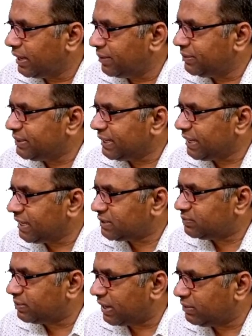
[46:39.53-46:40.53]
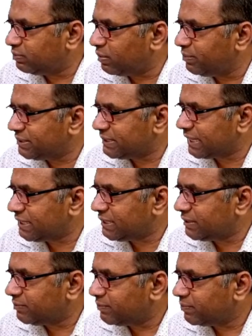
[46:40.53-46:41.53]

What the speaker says: Everything is fine from my side.